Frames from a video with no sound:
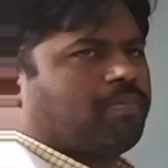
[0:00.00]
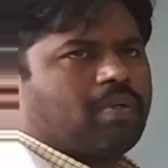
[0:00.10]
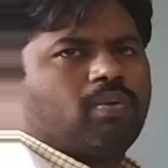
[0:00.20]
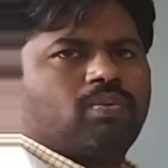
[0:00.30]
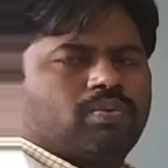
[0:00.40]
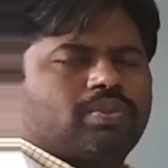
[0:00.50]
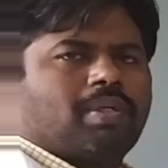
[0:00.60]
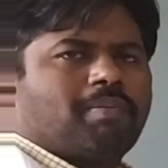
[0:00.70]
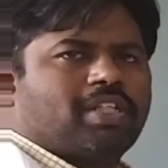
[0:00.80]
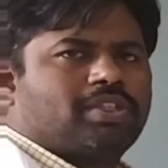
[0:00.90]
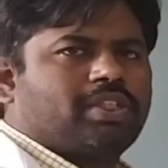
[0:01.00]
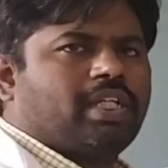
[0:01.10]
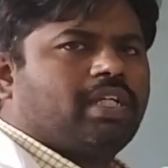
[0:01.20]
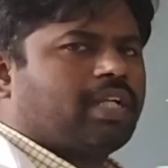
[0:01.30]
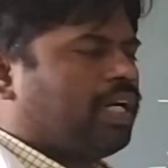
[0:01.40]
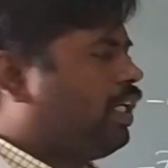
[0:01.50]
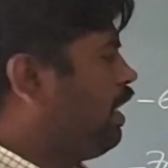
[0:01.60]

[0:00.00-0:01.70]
up to some extent and